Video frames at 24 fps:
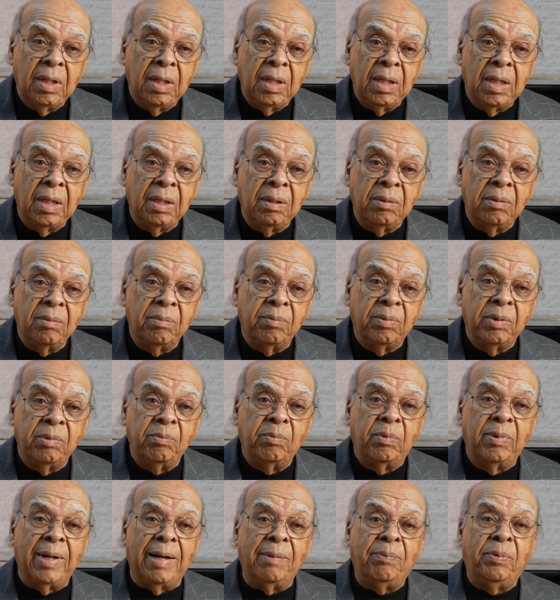and But
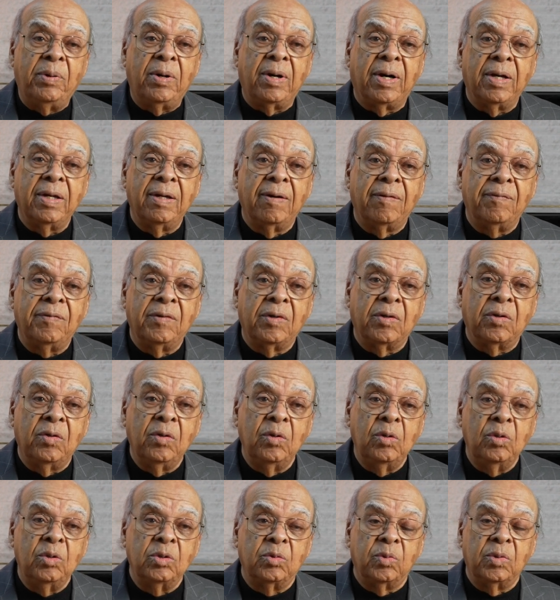my part of the
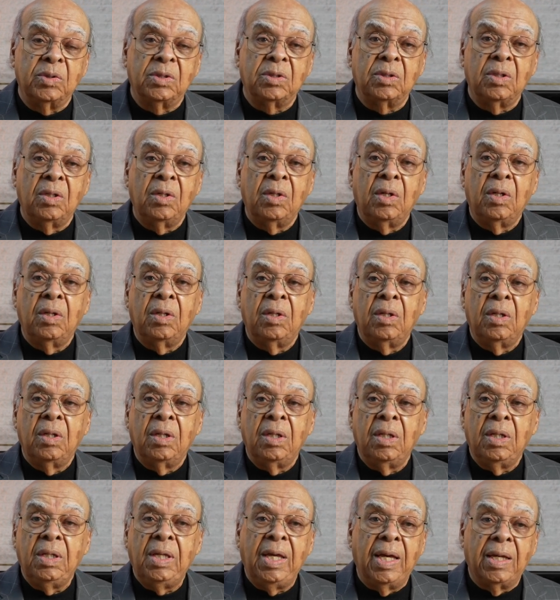cruise was
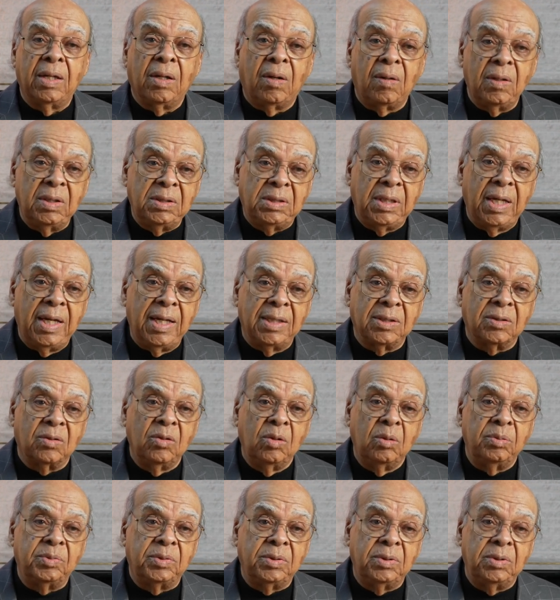he had all the jazz
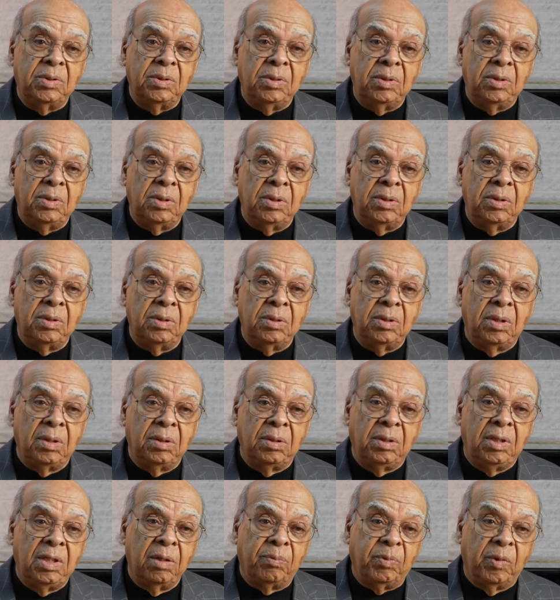groups to
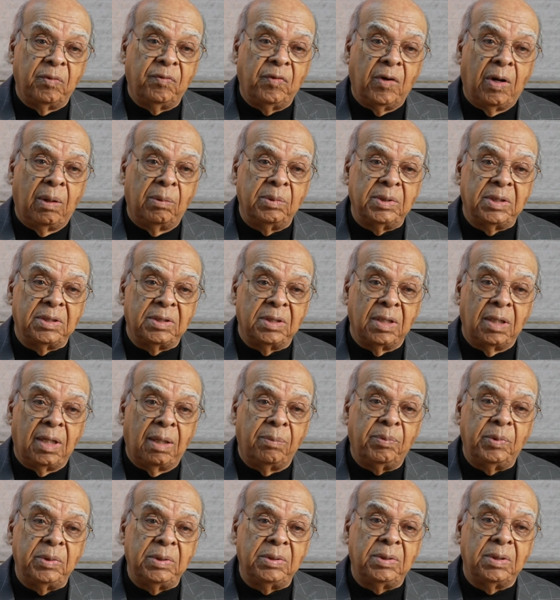give performances
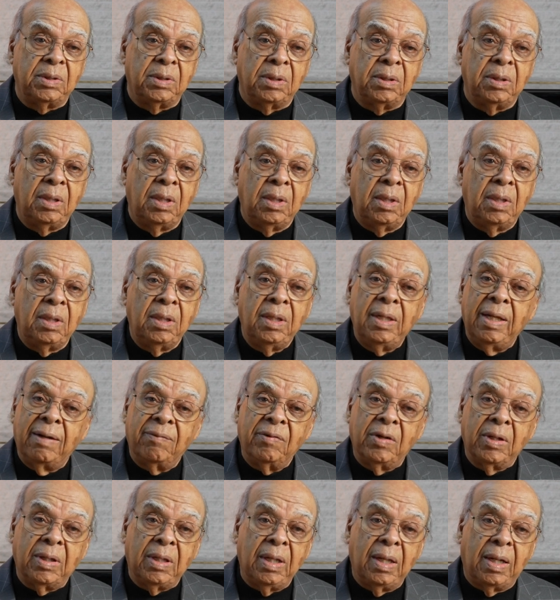up until
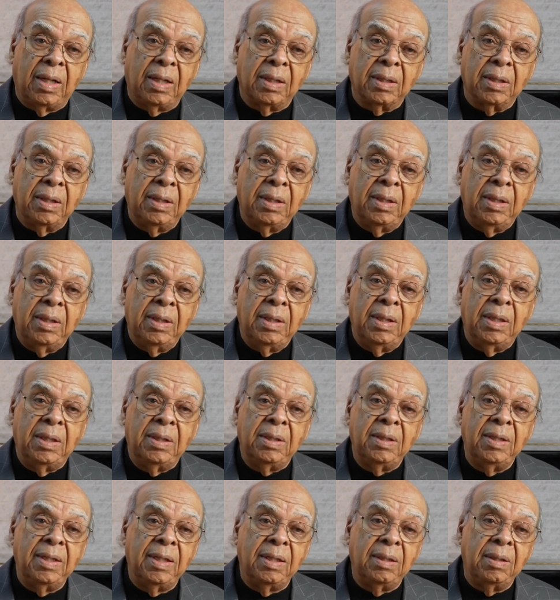11 o'clock. Mm -hmm.
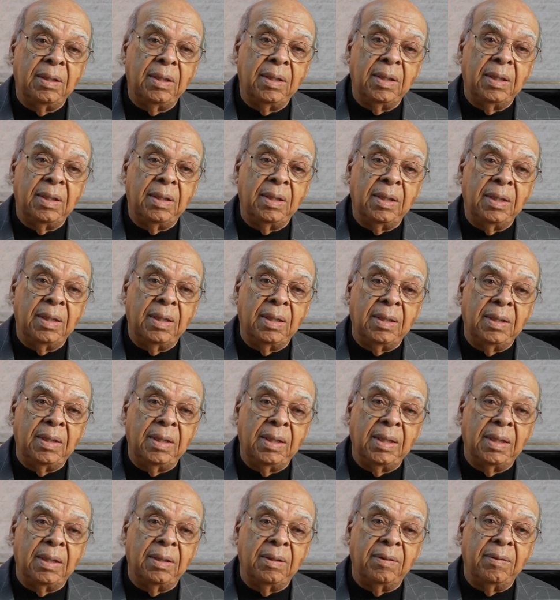And then and, and
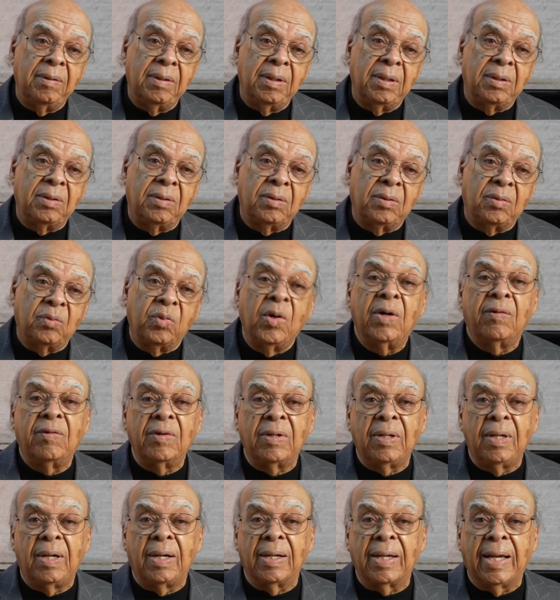then at 12
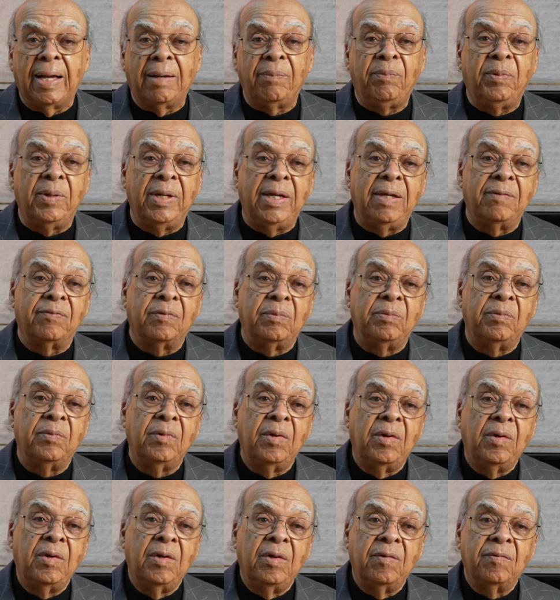o'clock, I played from,
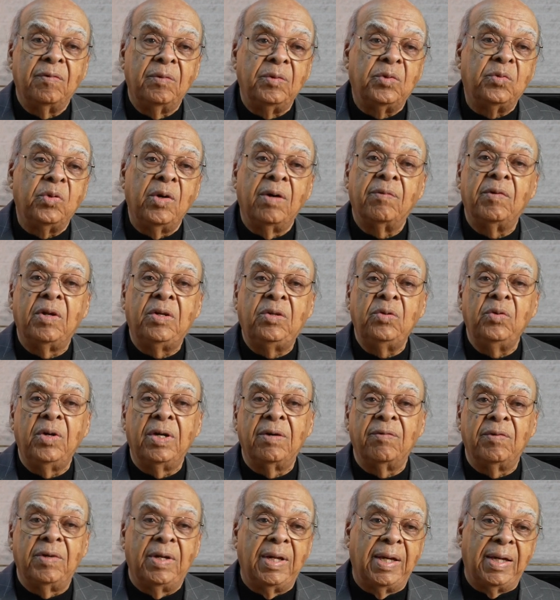from 12 to 2
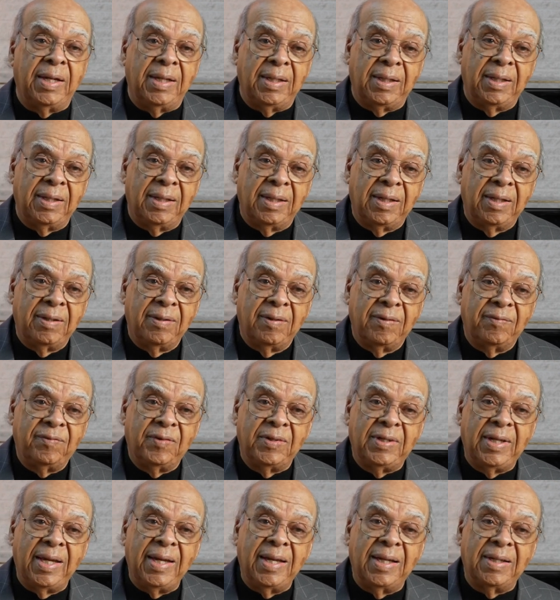every night. Yeah, so you were the for
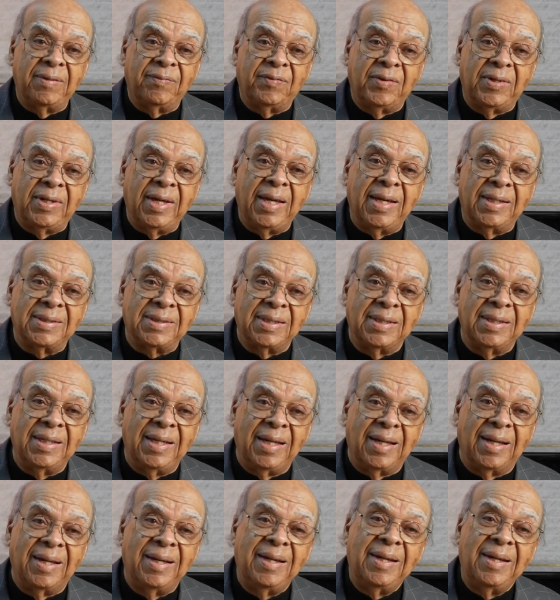dancer. Dan, for dancing, yeah.